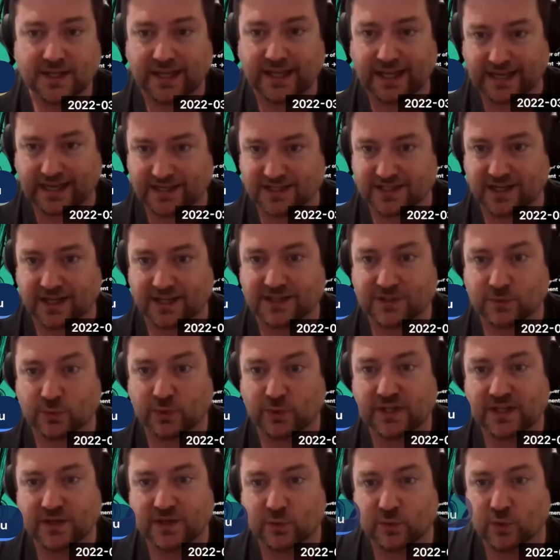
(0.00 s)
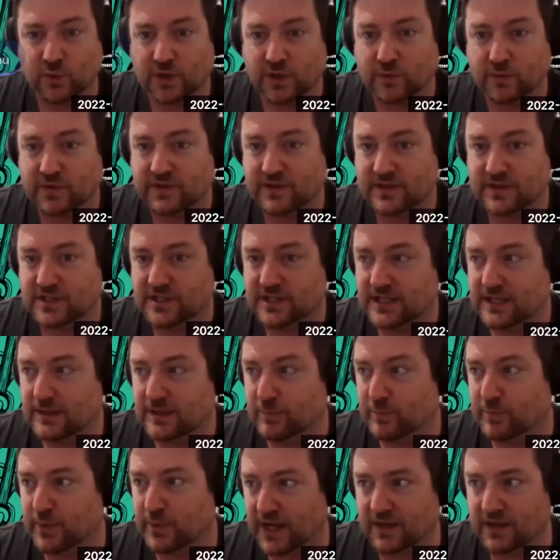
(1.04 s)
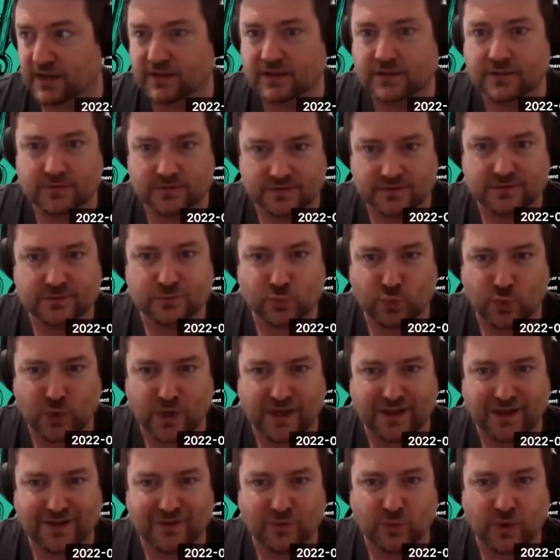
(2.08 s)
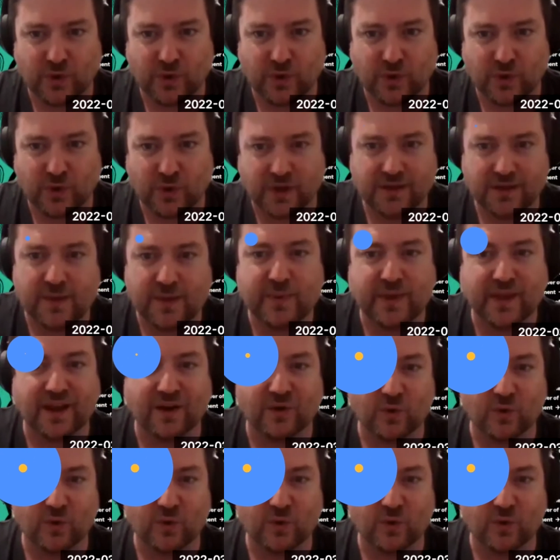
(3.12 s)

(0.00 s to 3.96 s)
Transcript: intake that we need to work with this year, but we're keeping our